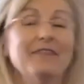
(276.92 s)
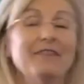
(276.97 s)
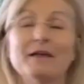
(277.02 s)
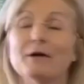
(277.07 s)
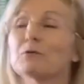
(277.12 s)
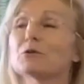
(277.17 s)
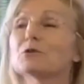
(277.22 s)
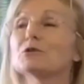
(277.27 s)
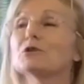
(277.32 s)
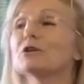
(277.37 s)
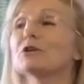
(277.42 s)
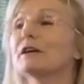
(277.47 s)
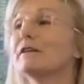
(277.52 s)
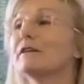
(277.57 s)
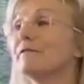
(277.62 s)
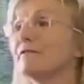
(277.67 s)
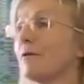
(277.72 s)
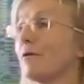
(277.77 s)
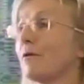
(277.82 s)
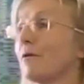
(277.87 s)
they were looking
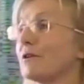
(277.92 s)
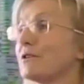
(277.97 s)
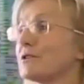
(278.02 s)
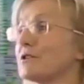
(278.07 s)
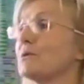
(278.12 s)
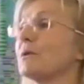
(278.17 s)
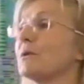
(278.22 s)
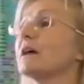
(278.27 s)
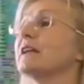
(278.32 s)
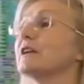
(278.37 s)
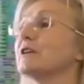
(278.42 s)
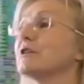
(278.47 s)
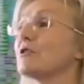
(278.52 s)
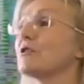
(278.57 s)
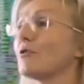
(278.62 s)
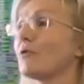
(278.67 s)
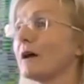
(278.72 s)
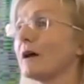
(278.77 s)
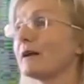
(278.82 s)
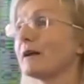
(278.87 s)
forward to an
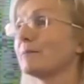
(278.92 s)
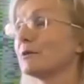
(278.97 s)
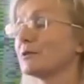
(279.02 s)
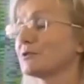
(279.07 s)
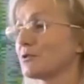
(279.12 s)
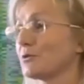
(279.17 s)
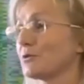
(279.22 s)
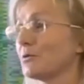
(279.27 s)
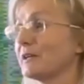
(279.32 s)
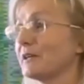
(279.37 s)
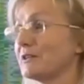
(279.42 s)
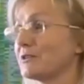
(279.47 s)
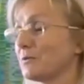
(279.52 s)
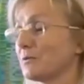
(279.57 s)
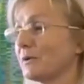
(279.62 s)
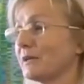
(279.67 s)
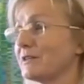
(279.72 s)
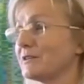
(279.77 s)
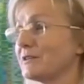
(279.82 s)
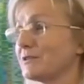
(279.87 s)
incredible
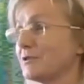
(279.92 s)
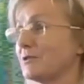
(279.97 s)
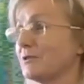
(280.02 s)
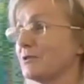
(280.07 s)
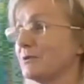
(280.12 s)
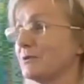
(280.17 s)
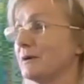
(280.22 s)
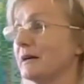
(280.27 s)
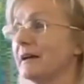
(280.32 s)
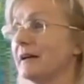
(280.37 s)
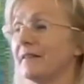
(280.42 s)
2022.